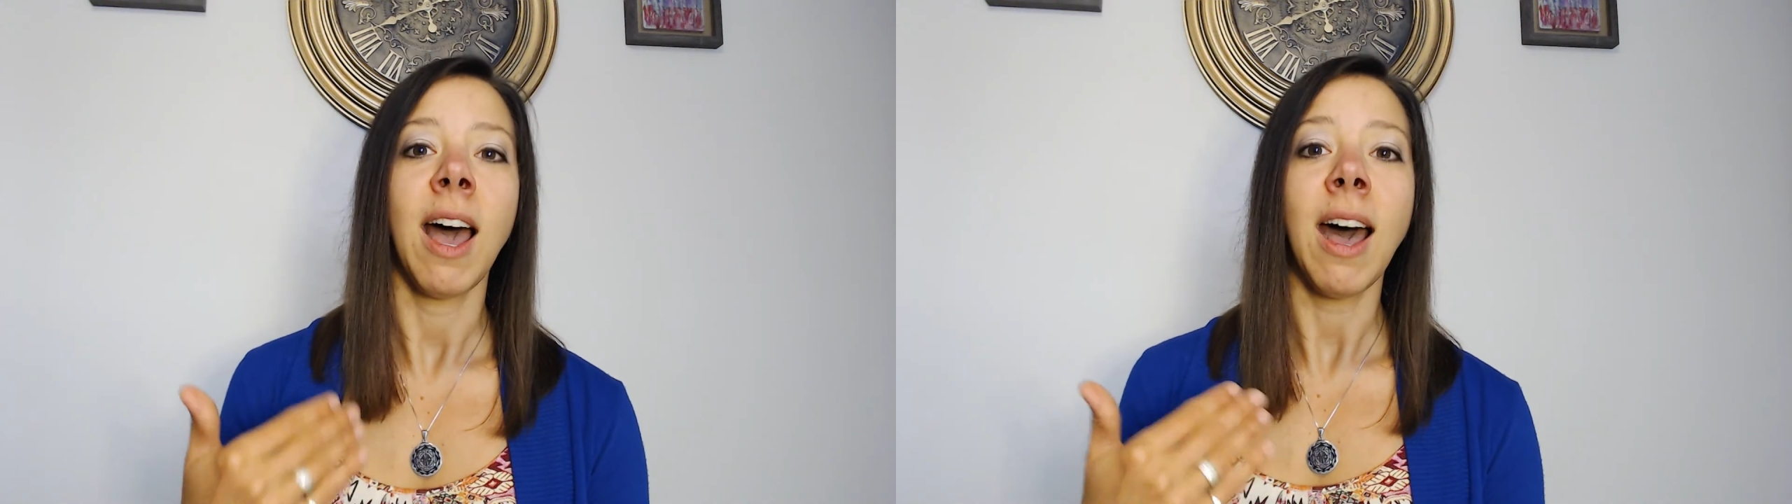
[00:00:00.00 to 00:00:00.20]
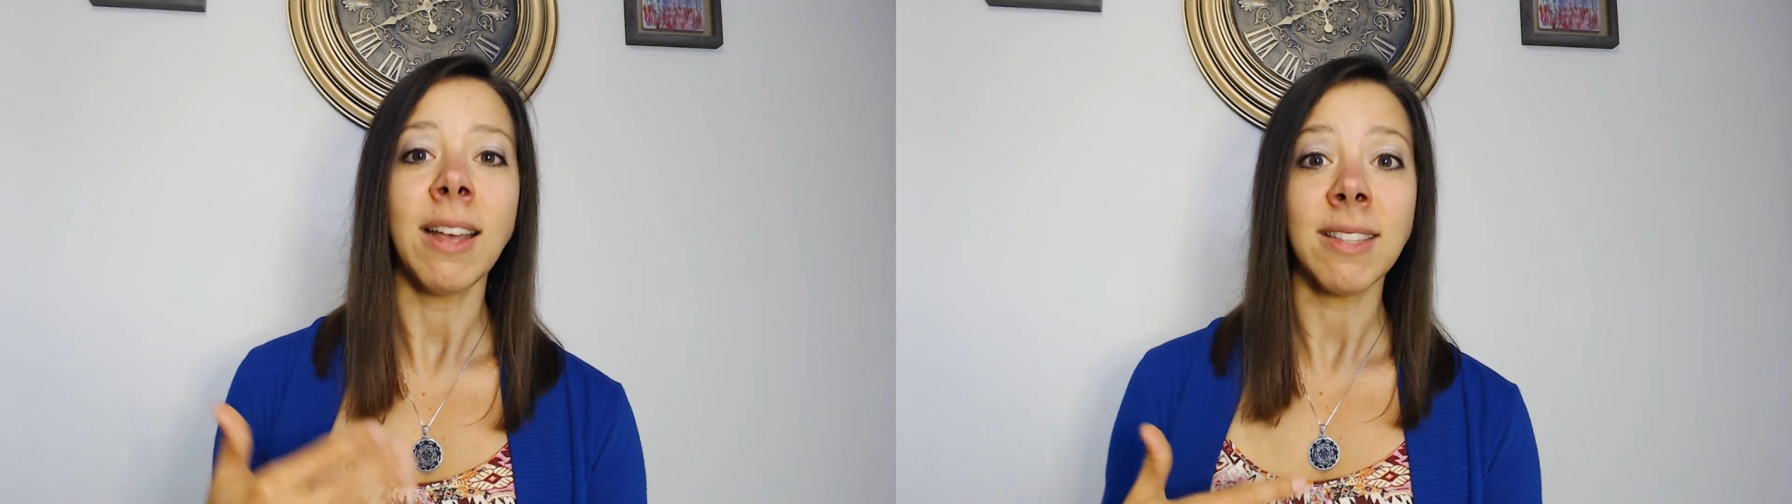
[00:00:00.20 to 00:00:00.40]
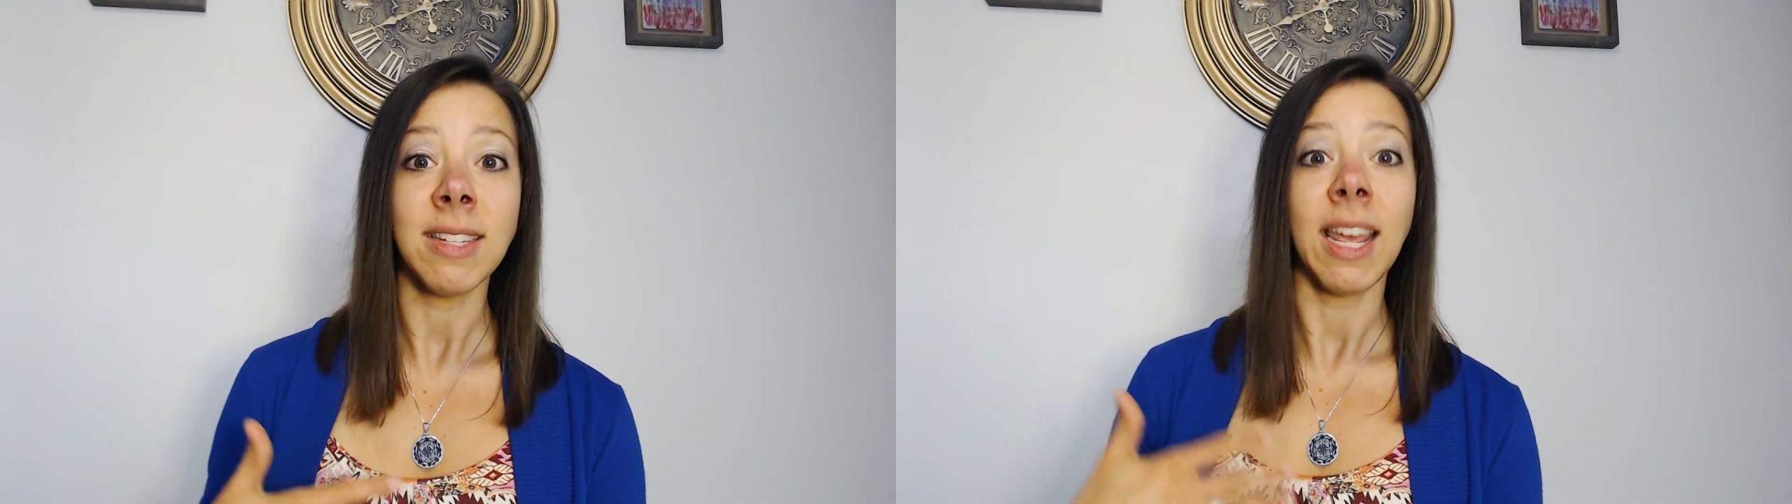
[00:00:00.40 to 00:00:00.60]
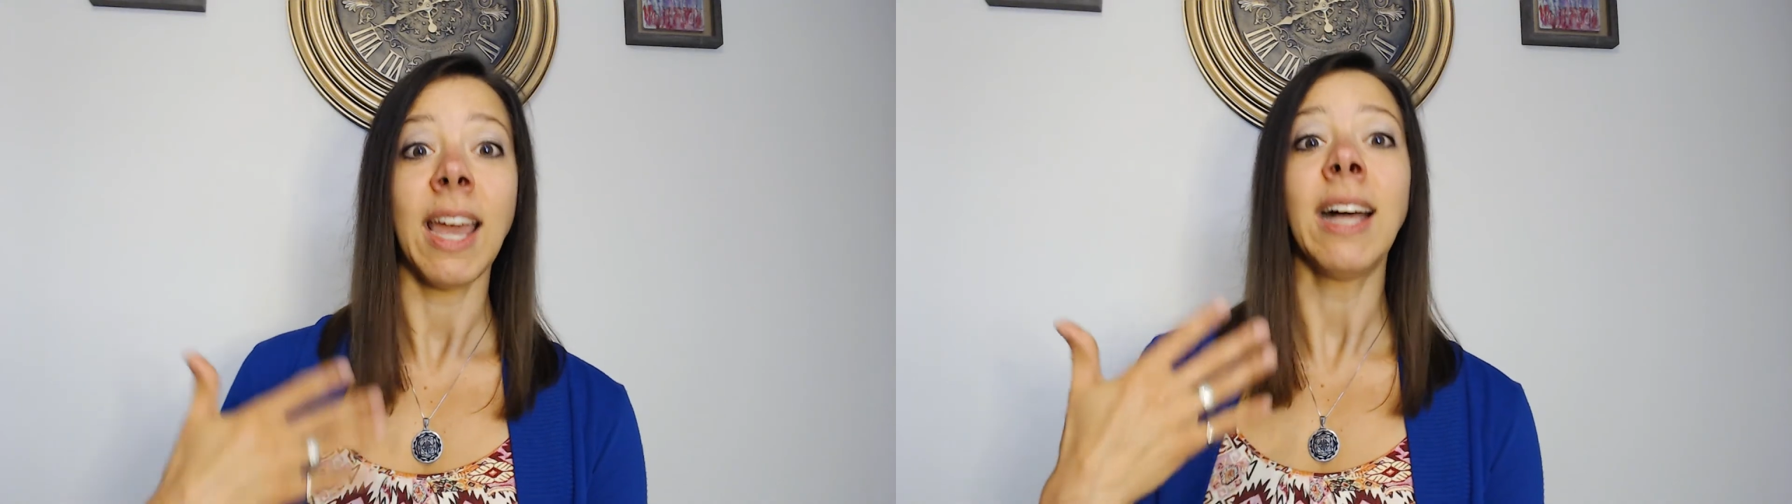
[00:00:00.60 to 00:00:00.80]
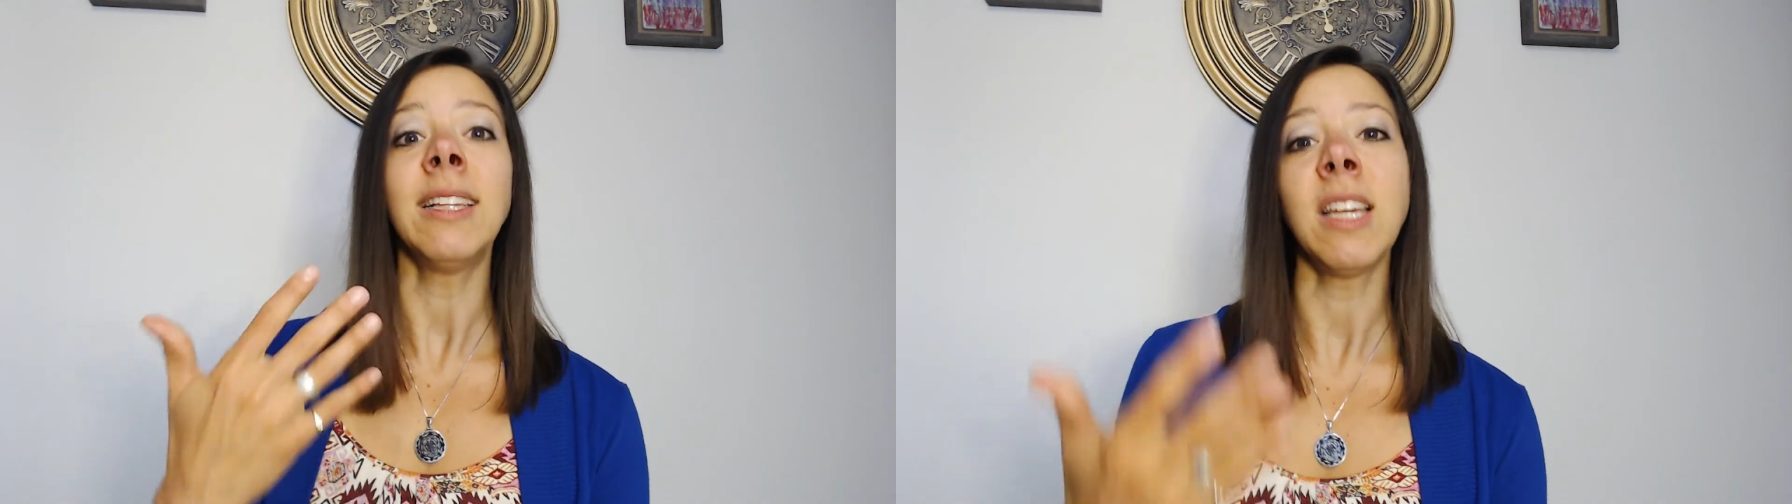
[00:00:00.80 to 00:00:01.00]
us
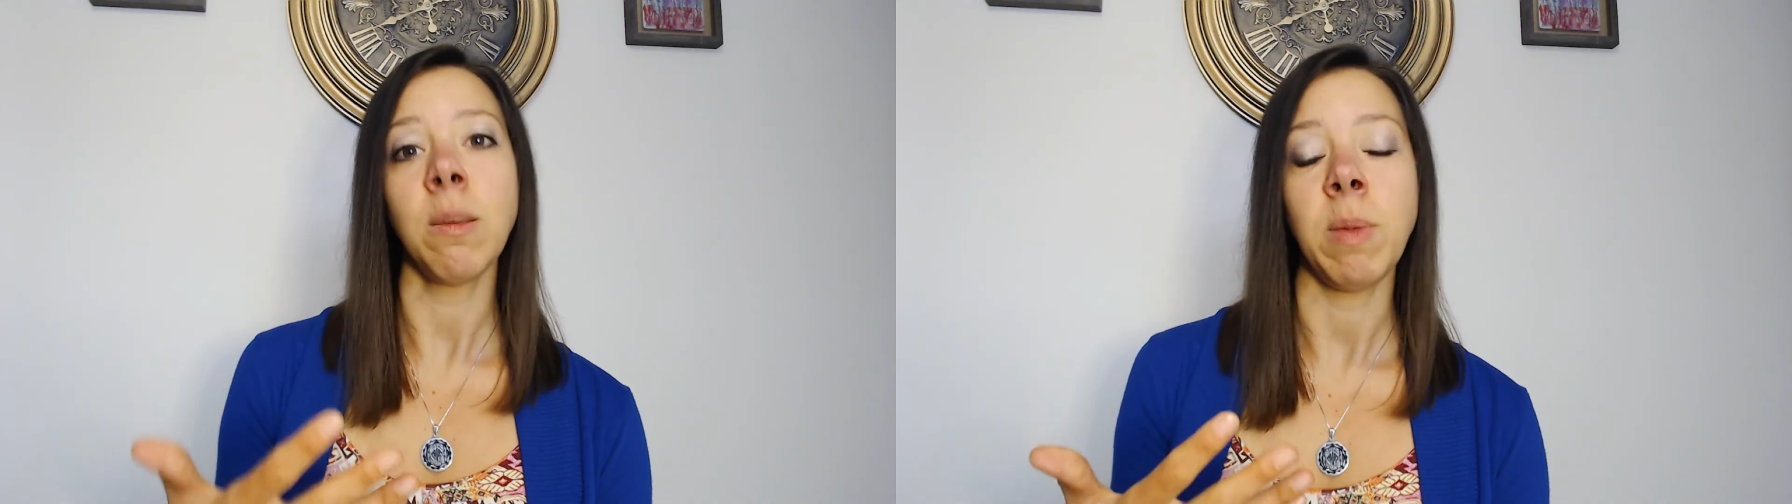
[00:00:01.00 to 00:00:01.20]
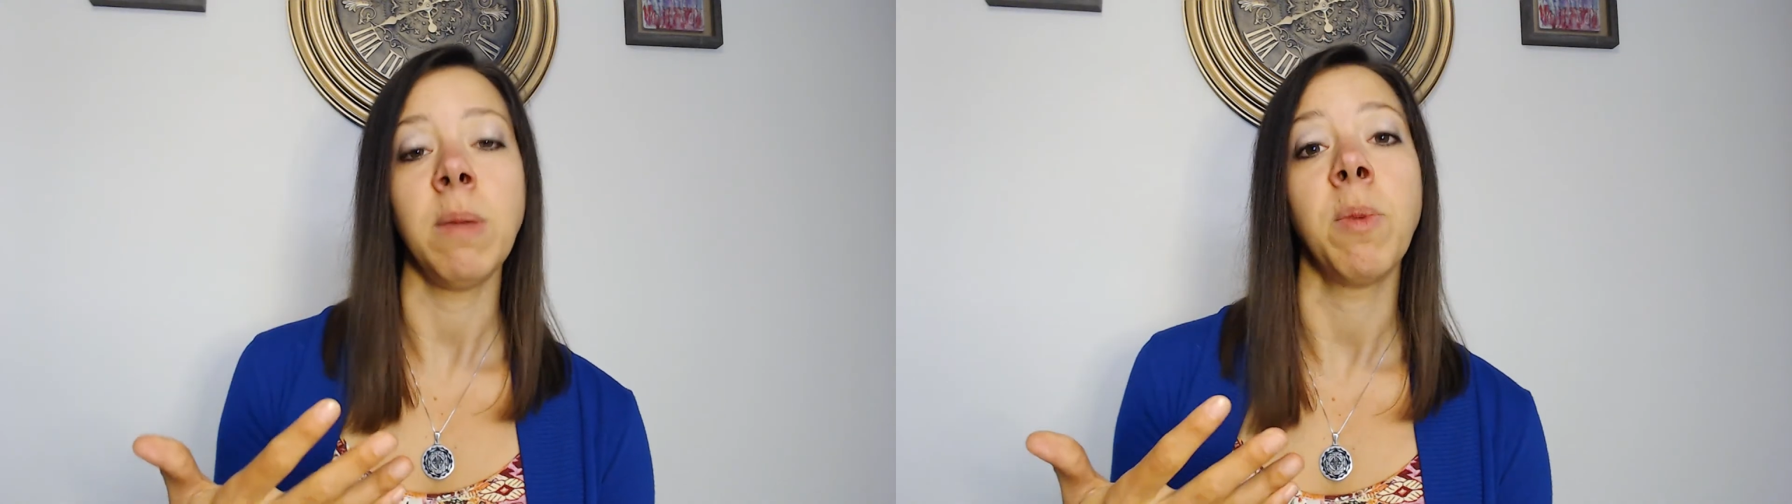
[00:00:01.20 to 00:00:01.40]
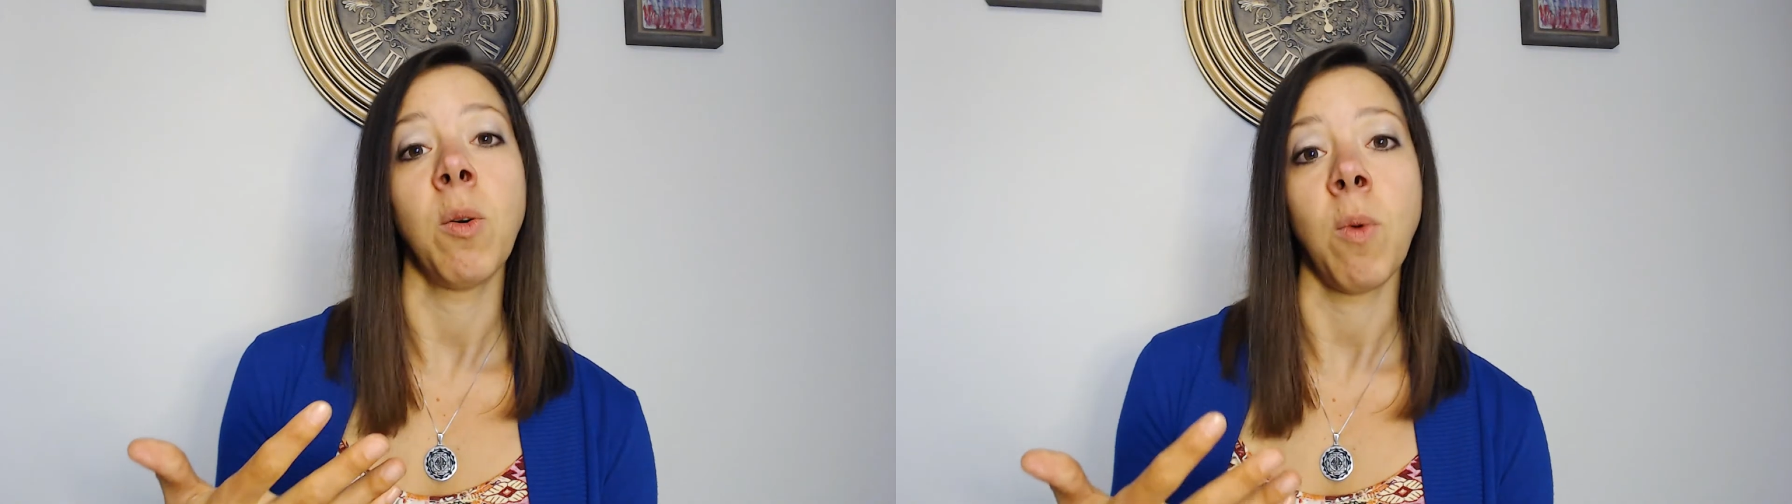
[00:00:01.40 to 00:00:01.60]
telling people